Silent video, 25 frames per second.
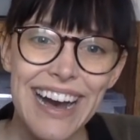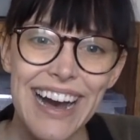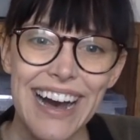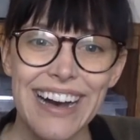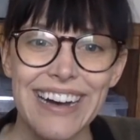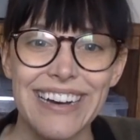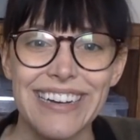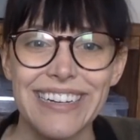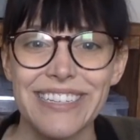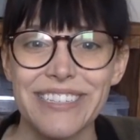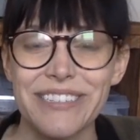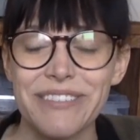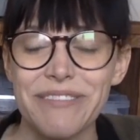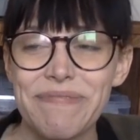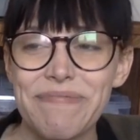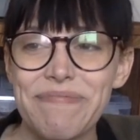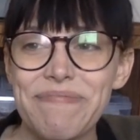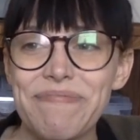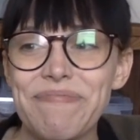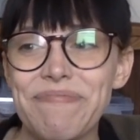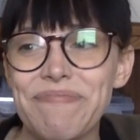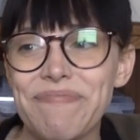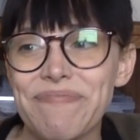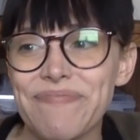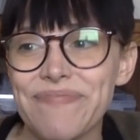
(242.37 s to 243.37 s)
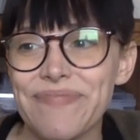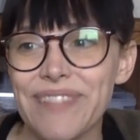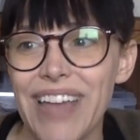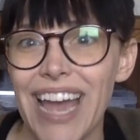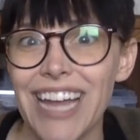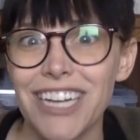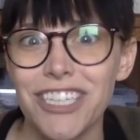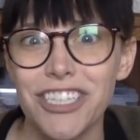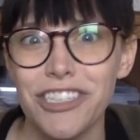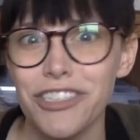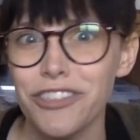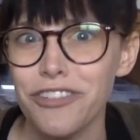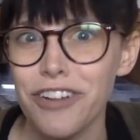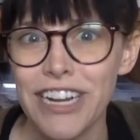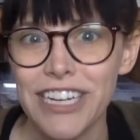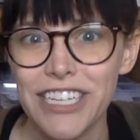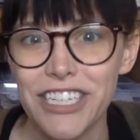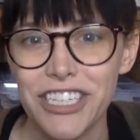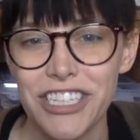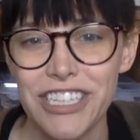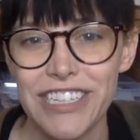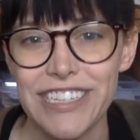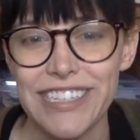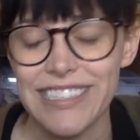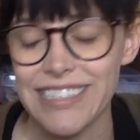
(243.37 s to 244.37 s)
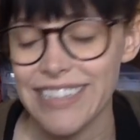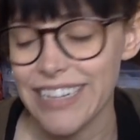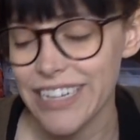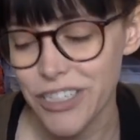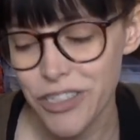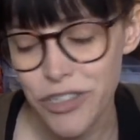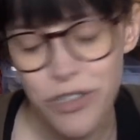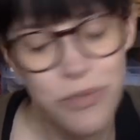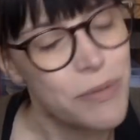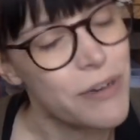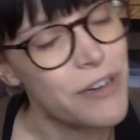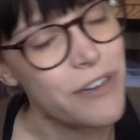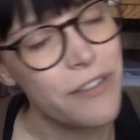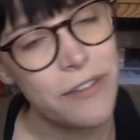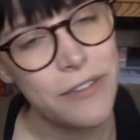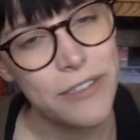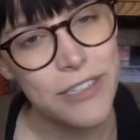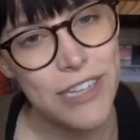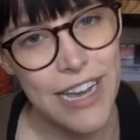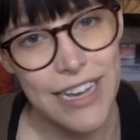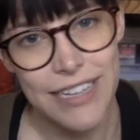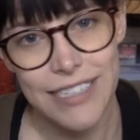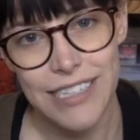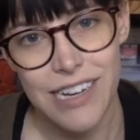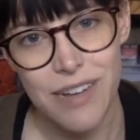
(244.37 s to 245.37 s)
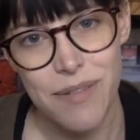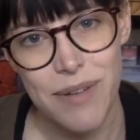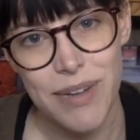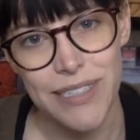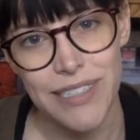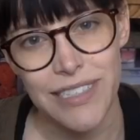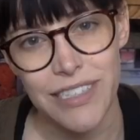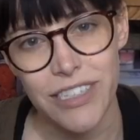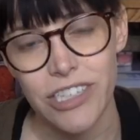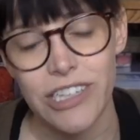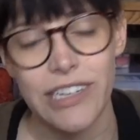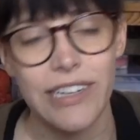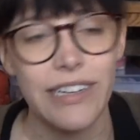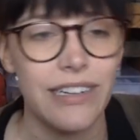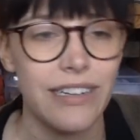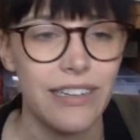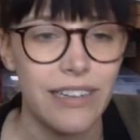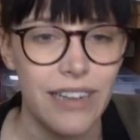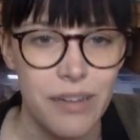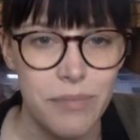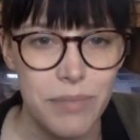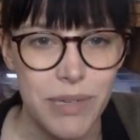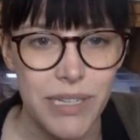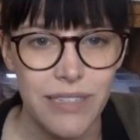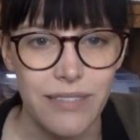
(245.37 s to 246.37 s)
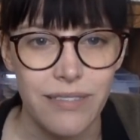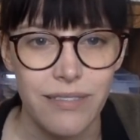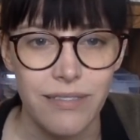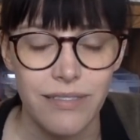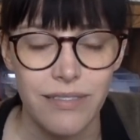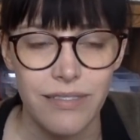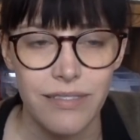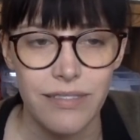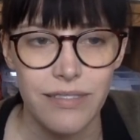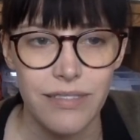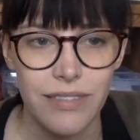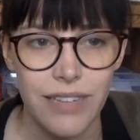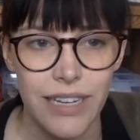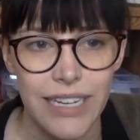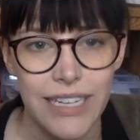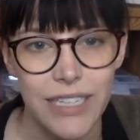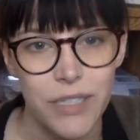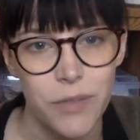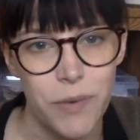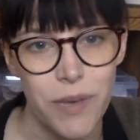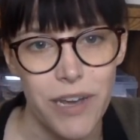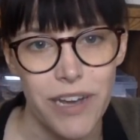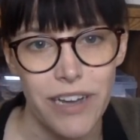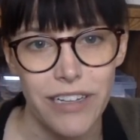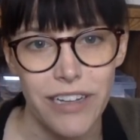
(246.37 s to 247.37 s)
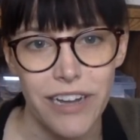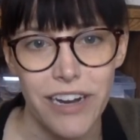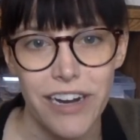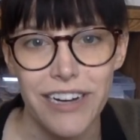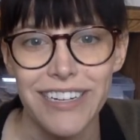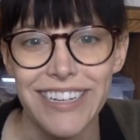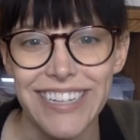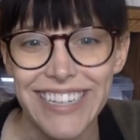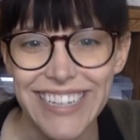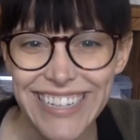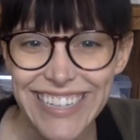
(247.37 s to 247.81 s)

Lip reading: And she's great. She is like super enthusiastic about stitching. I mean, I guess we all are.